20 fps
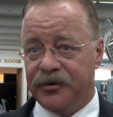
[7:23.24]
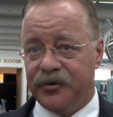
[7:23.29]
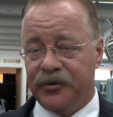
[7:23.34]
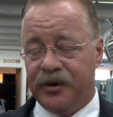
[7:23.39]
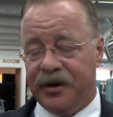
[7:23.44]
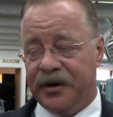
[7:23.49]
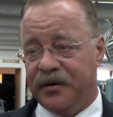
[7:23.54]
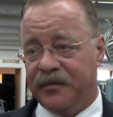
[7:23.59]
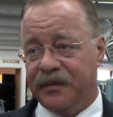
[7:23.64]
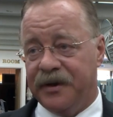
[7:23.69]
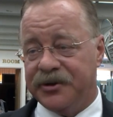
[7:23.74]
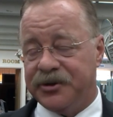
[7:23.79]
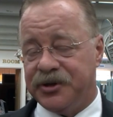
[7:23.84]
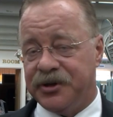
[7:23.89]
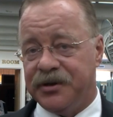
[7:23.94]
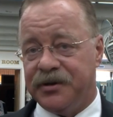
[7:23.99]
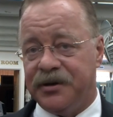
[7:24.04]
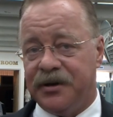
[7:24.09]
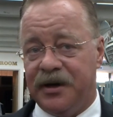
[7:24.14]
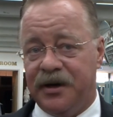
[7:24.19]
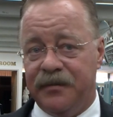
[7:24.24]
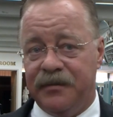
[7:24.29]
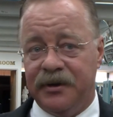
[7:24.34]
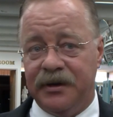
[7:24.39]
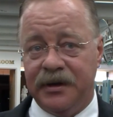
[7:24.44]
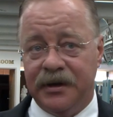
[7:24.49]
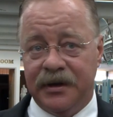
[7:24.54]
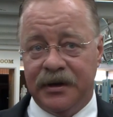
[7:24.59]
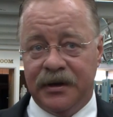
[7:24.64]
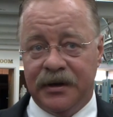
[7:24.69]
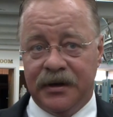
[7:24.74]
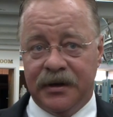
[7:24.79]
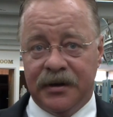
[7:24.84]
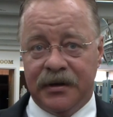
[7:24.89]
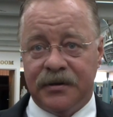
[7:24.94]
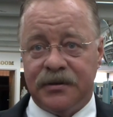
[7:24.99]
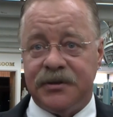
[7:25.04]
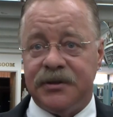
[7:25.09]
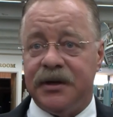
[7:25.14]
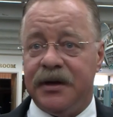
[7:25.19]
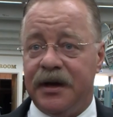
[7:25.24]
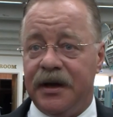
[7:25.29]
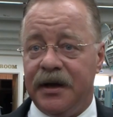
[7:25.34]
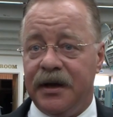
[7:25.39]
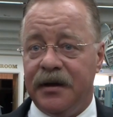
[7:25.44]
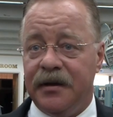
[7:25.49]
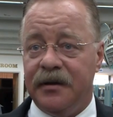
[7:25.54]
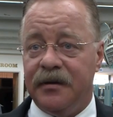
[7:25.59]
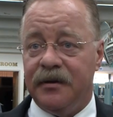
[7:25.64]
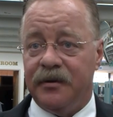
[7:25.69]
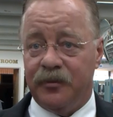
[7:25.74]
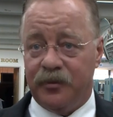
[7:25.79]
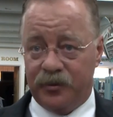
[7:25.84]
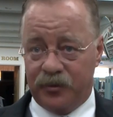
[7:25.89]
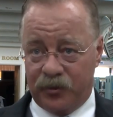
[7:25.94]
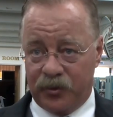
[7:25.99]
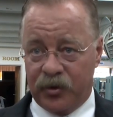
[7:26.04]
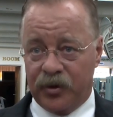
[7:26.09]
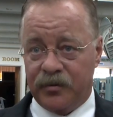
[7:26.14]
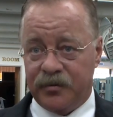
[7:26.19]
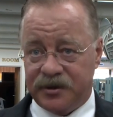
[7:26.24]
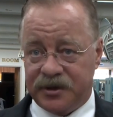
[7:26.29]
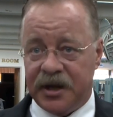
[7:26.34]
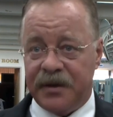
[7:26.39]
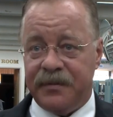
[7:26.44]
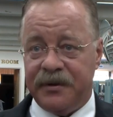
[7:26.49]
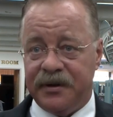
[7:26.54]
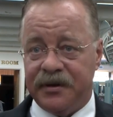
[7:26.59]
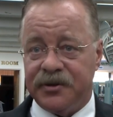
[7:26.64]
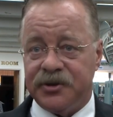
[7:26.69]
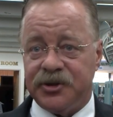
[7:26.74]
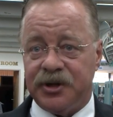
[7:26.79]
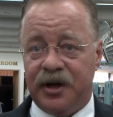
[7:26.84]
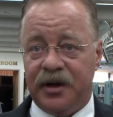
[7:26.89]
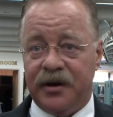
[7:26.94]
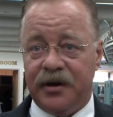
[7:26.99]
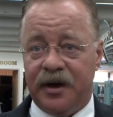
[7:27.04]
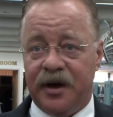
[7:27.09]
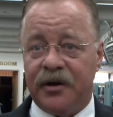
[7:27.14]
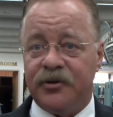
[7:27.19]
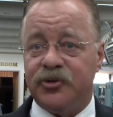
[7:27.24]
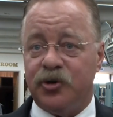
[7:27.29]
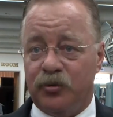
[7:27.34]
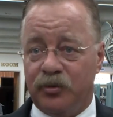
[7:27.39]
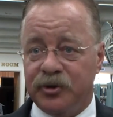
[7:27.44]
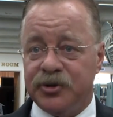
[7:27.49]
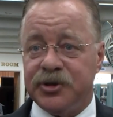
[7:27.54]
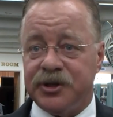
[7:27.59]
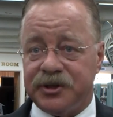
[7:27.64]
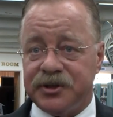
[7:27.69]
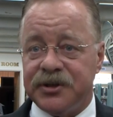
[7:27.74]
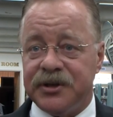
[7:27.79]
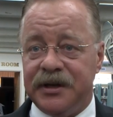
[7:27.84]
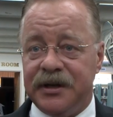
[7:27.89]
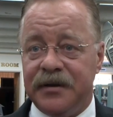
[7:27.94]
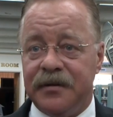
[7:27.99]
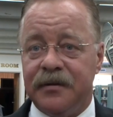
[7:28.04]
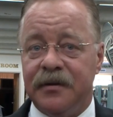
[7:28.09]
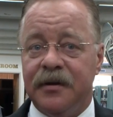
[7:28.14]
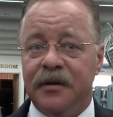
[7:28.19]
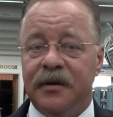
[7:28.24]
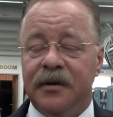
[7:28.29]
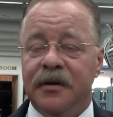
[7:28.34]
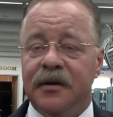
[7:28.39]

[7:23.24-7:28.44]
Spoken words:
too. I didn't mention it today, but today, we're taping this on October 16th.